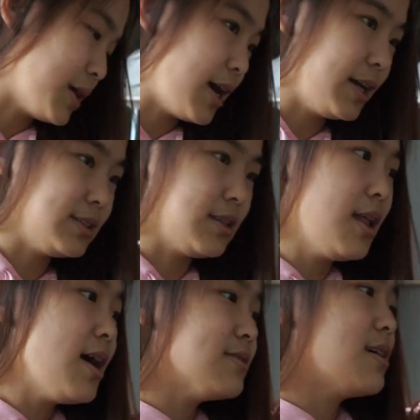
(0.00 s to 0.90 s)
guys. The
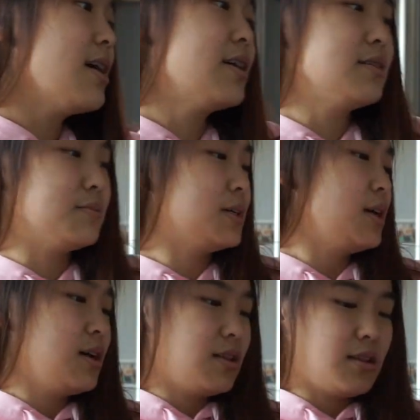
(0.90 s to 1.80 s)
last item.
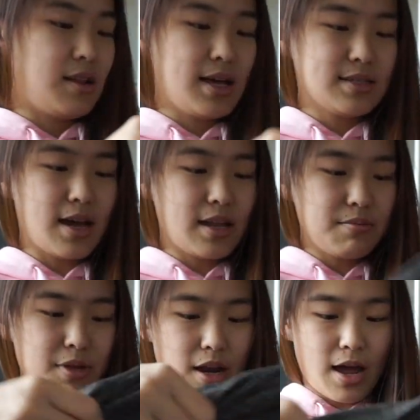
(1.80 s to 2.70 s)
The last
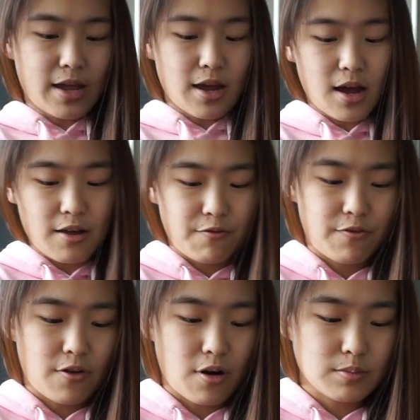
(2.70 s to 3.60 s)
item that I got
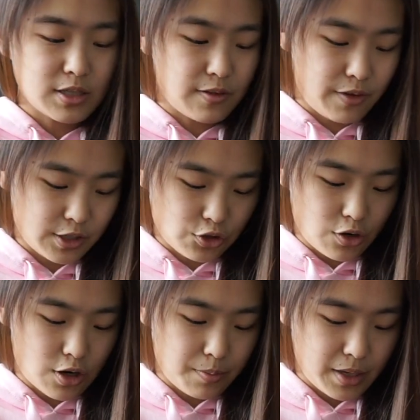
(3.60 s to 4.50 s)
from Salvation
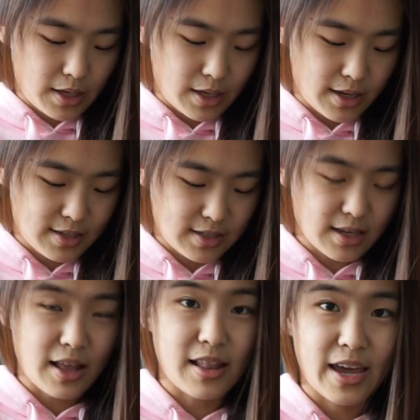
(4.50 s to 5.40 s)
Army is
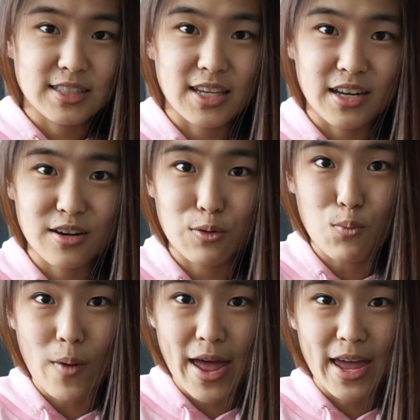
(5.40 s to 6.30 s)
Alexander
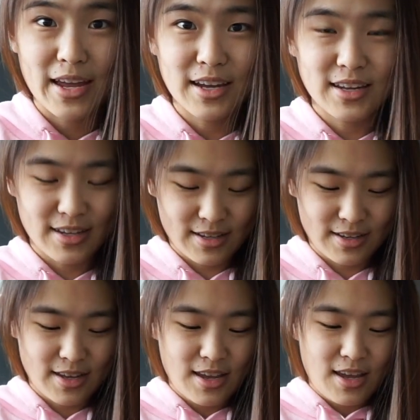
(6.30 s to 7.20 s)
Wang.
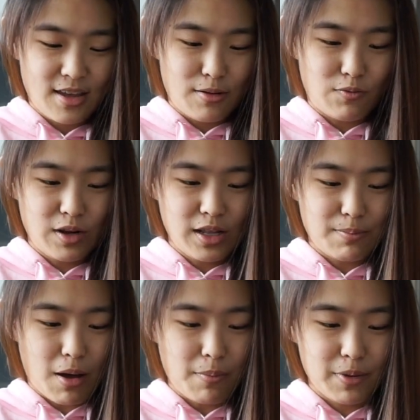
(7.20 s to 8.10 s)
Really
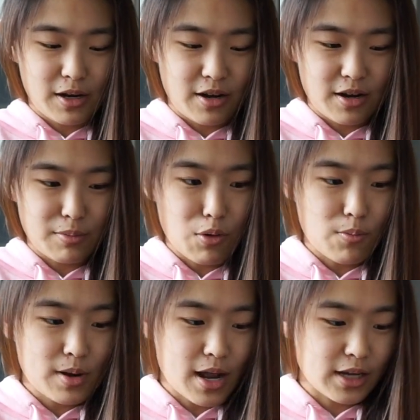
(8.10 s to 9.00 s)
popular. The
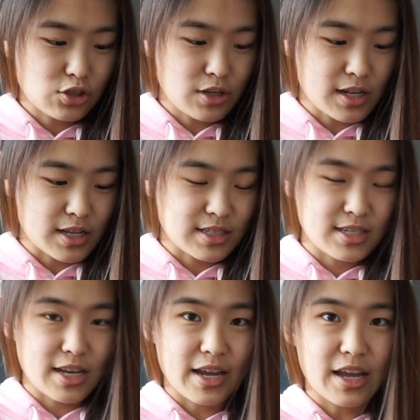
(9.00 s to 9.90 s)
moment I actually
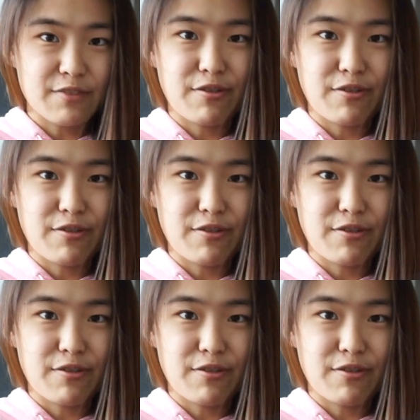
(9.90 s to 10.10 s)
listed, I got